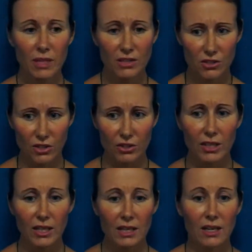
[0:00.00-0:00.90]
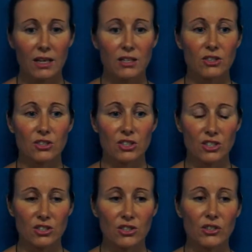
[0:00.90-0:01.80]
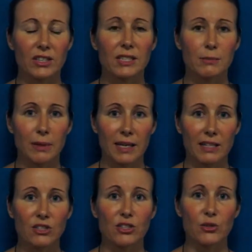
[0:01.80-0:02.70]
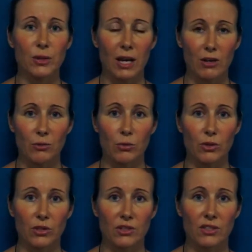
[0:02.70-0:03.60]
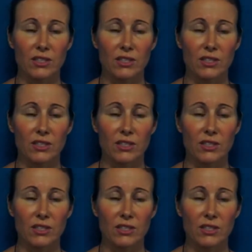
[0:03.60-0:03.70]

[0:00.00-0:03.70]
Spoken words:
So just to explain to you how it works,